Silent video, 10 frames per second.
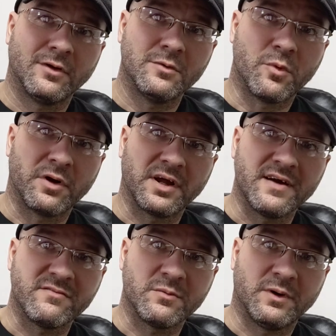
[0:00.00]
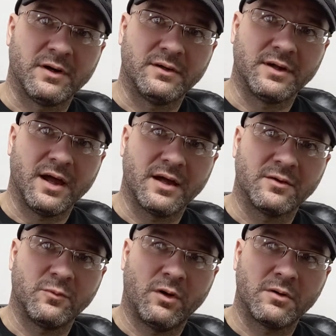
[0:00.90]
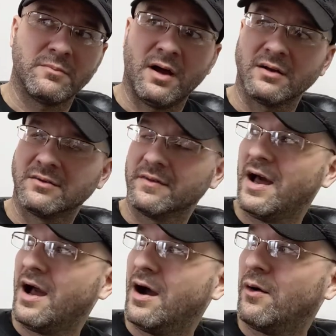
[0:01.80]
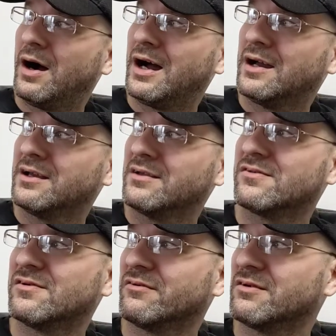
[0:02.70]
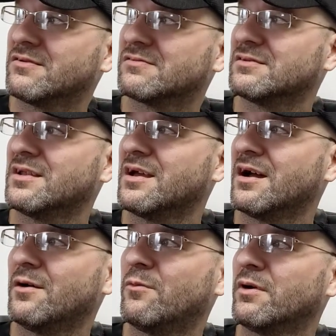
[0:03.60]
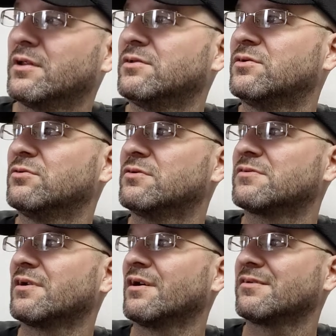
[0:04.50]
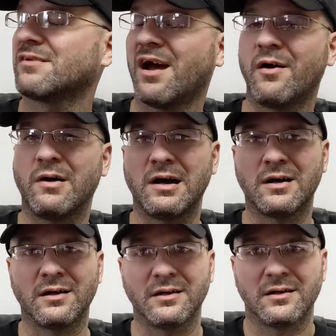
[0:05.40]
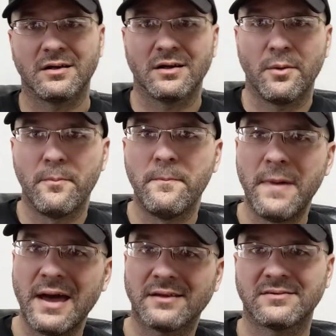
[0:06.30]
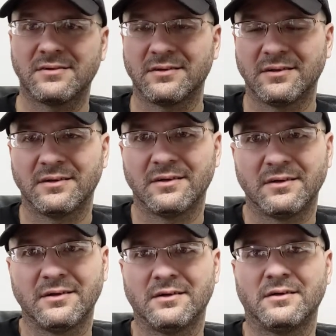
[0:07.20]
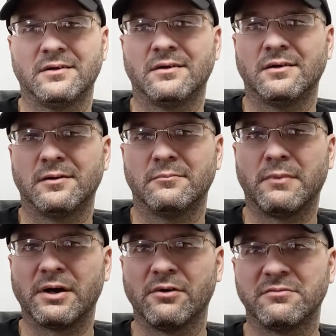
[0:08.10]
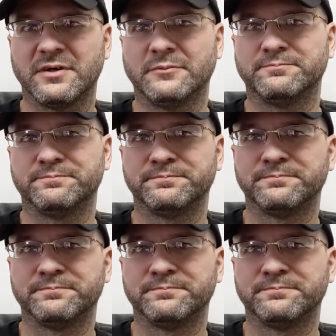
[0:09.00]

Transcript: Good morning, everyone, and welcome back to the How I series. Today, I wanted to discuss how I met my girlfriend.